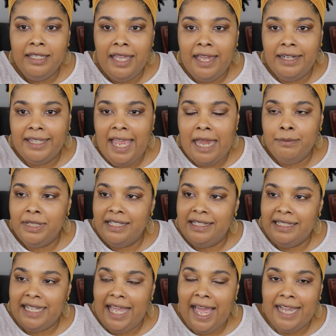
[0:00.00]
and can be
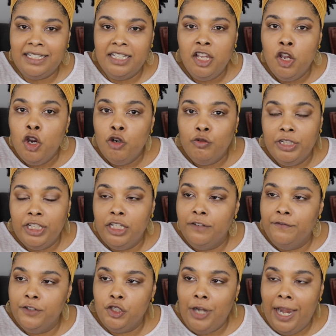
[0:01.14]
stacked. Really good
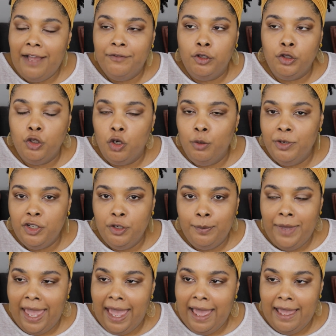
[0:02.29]
for travel. Throw them in your
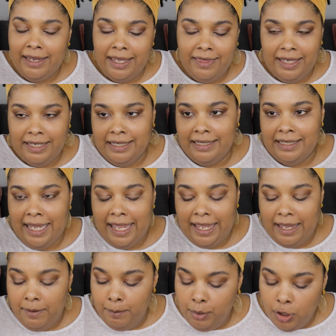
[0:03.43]
bag and they
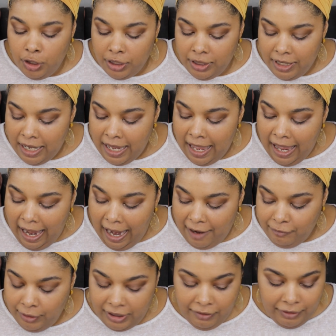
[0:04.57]
stay put. I
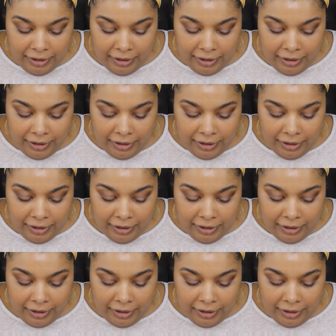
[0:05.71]
really,